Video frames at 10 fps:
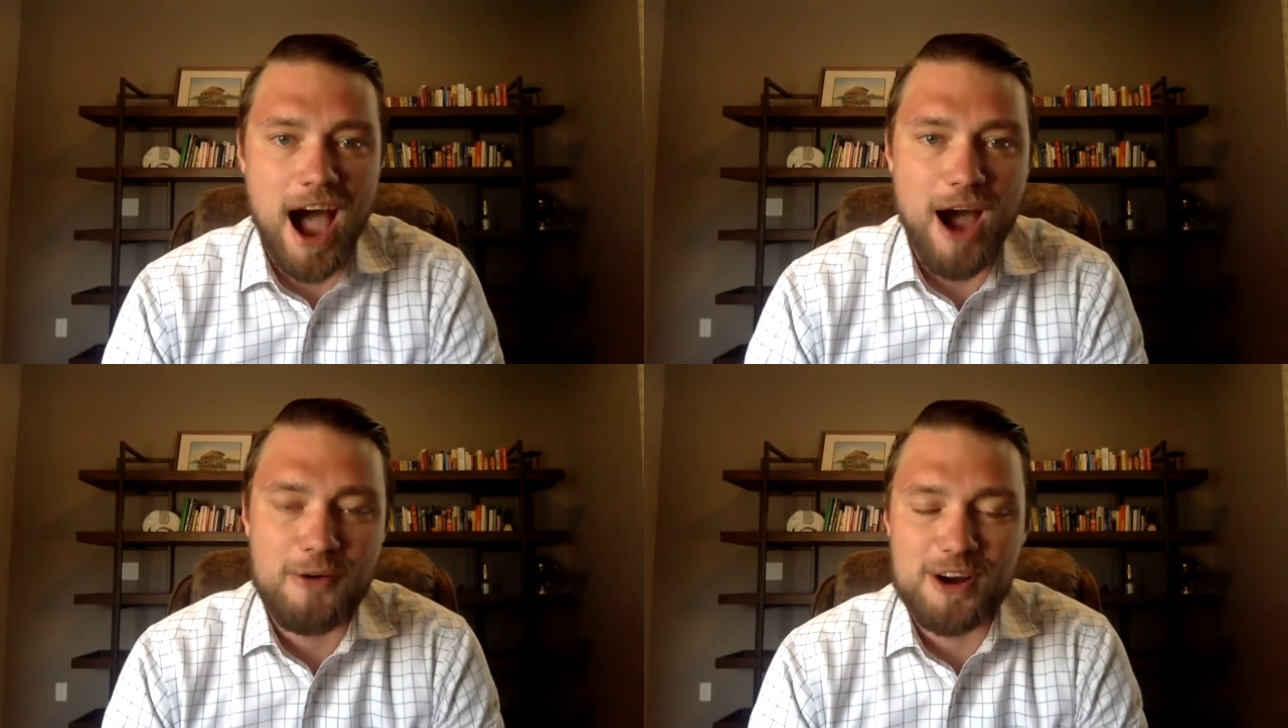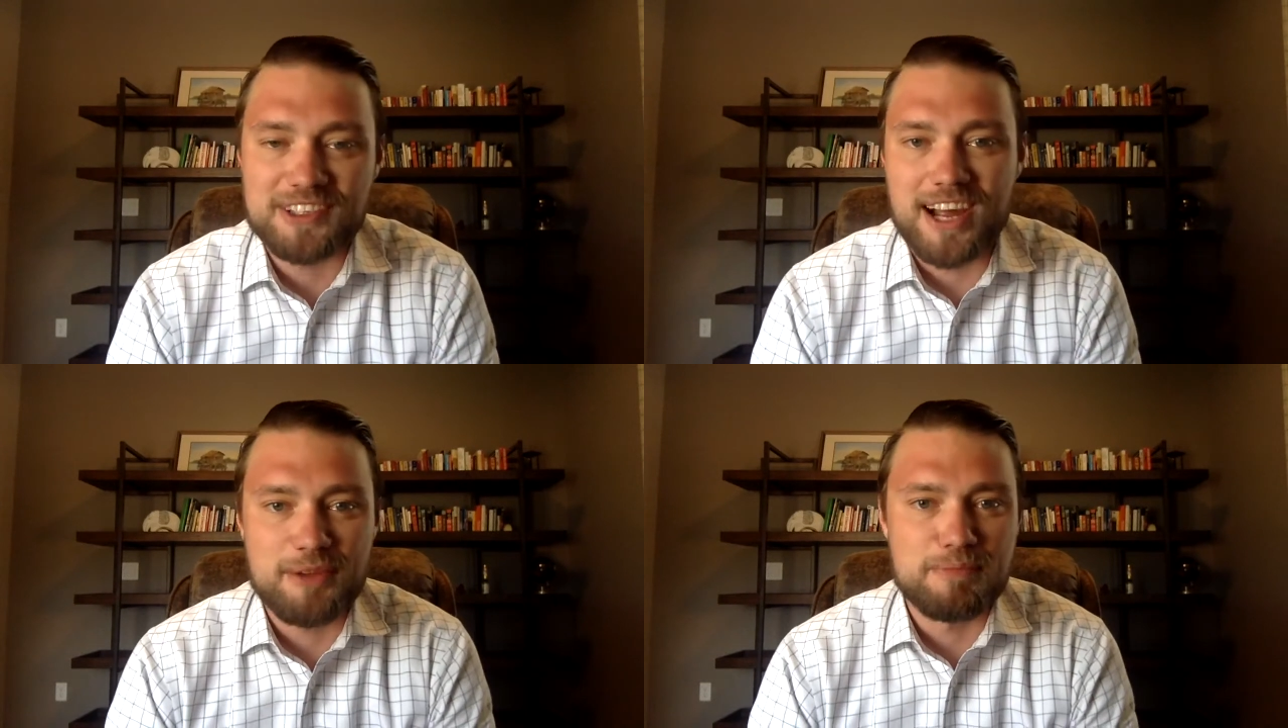where I was
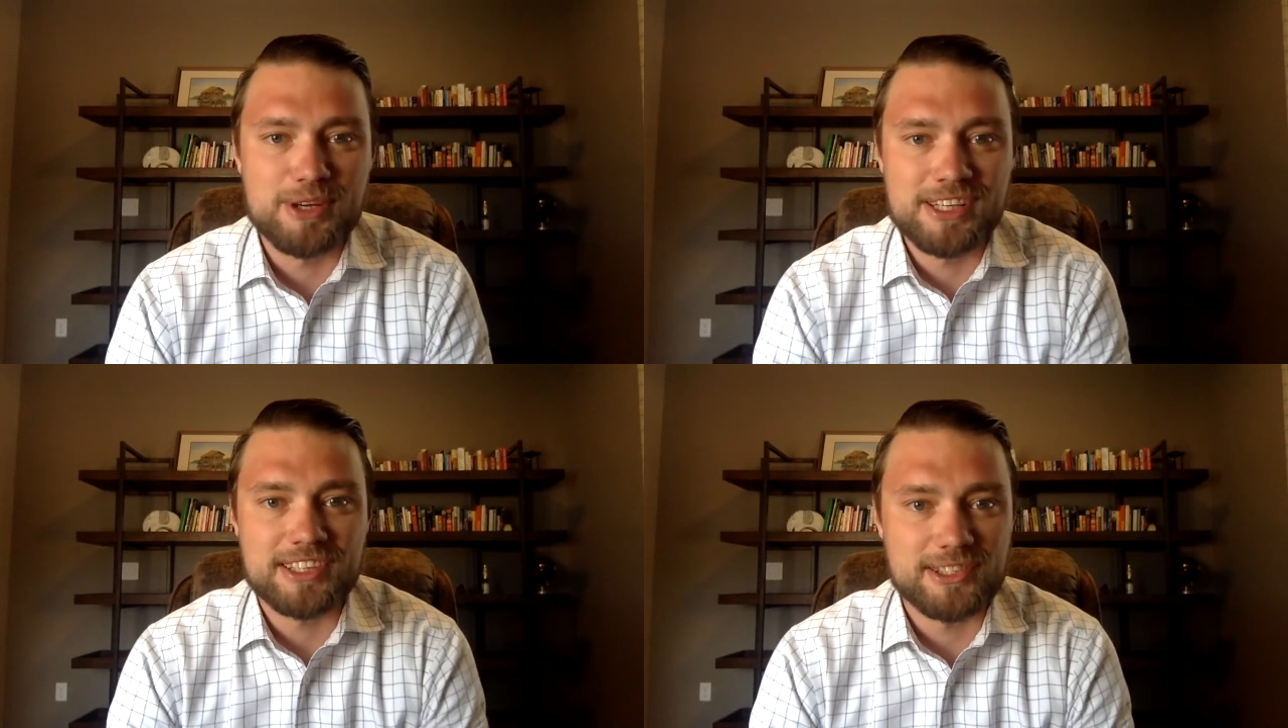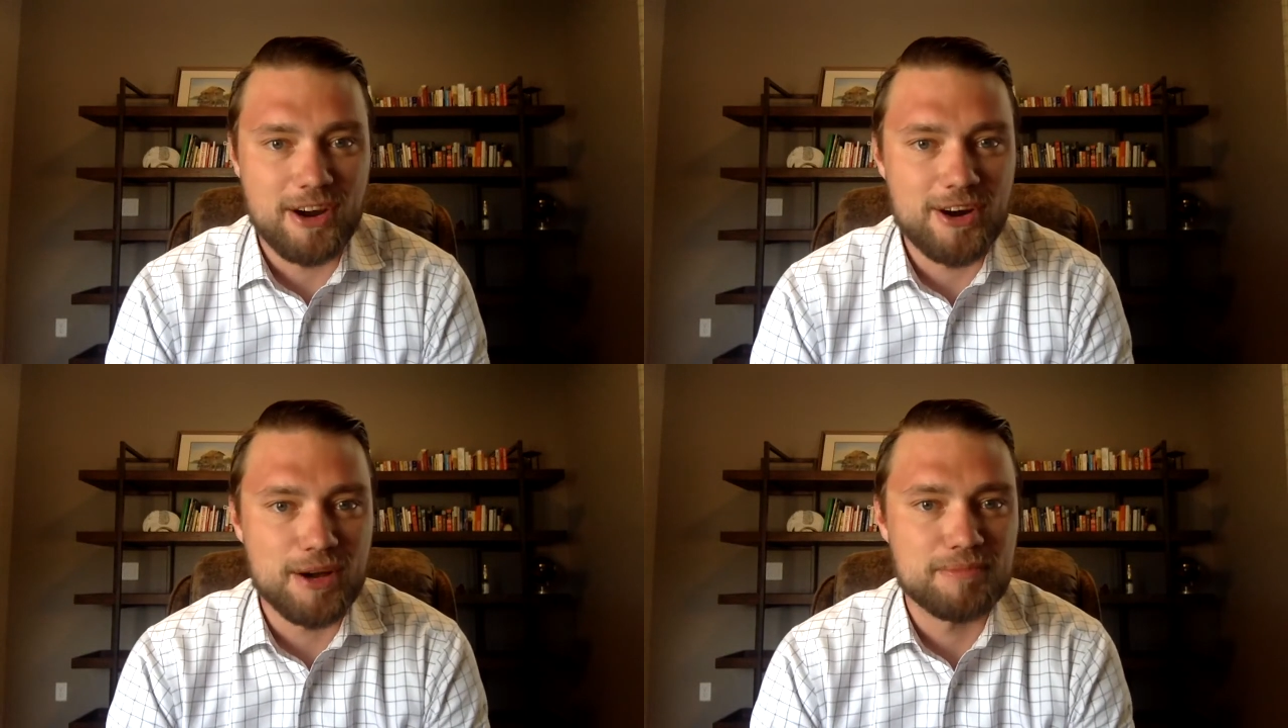kind of building
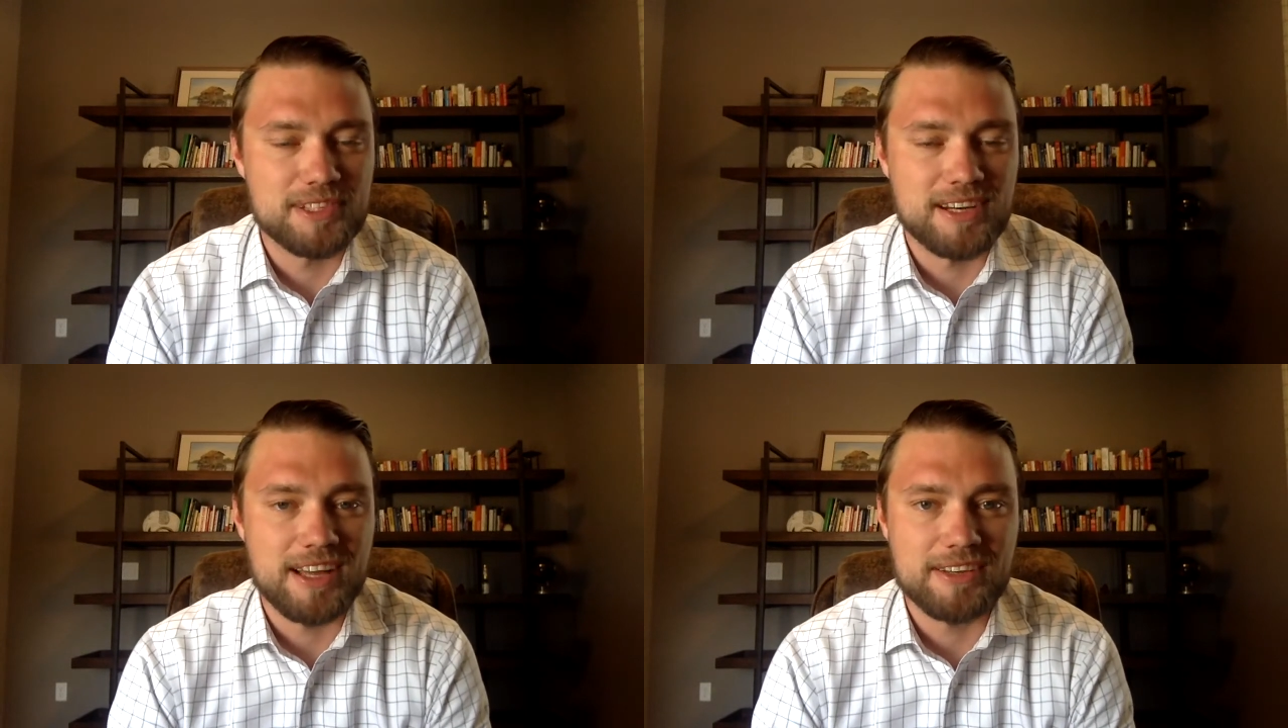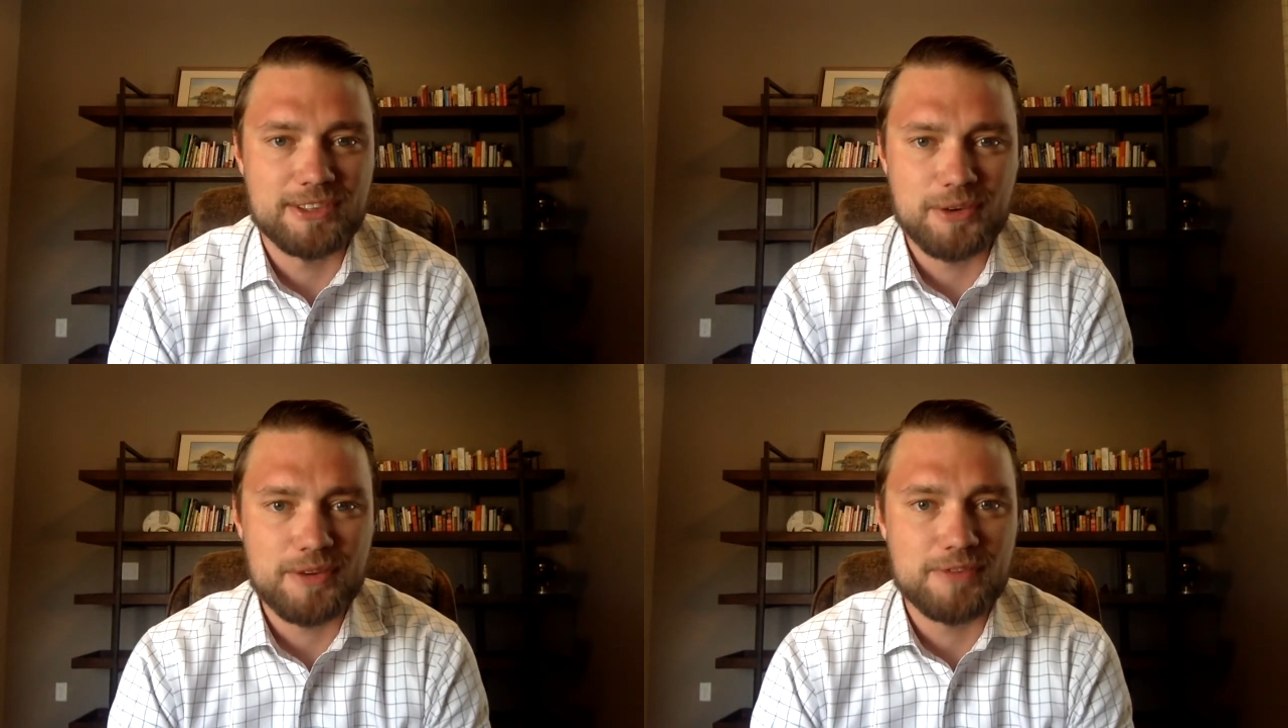startups and I
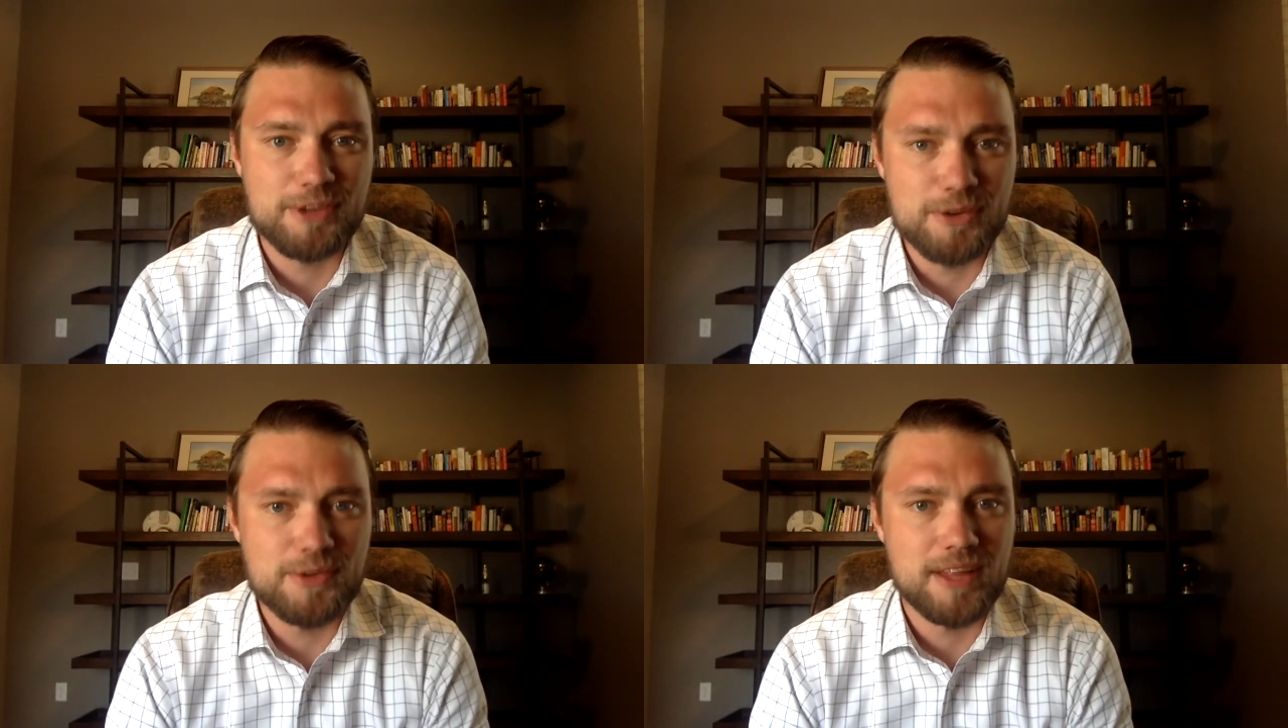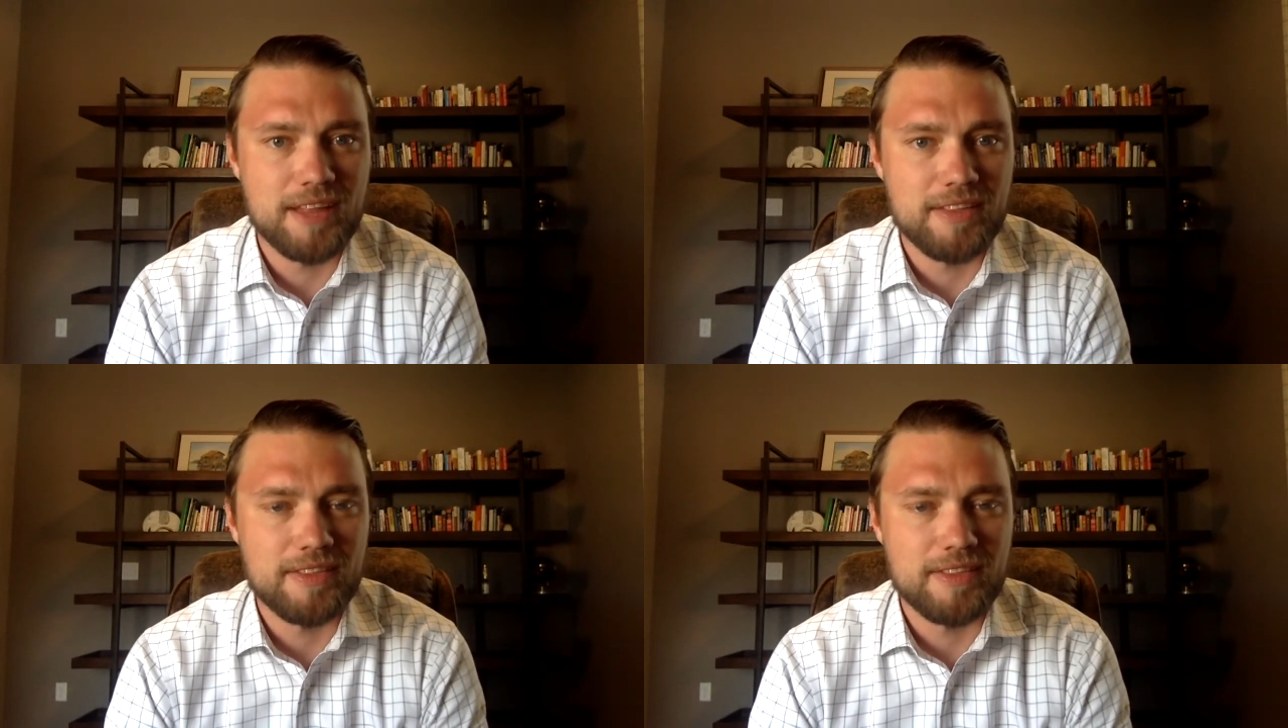sort of knew that